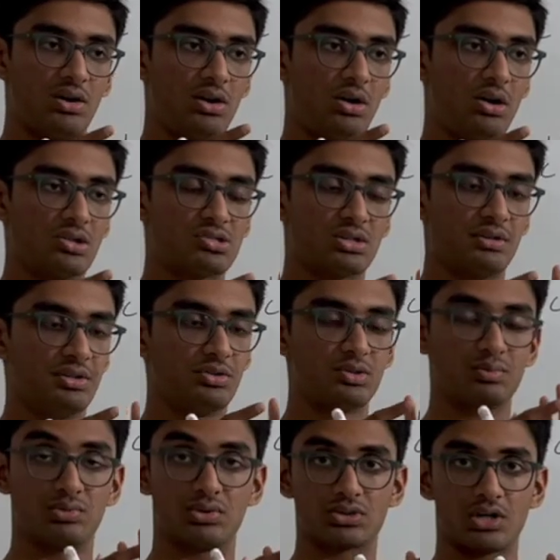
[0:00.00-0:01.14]
or should we use
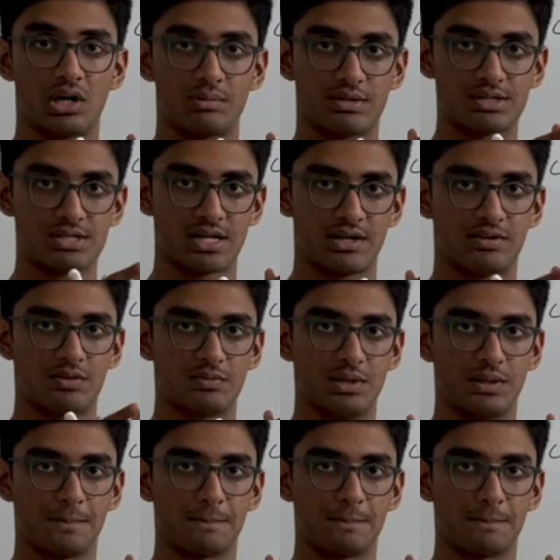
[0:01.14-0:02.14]
both operation A or B.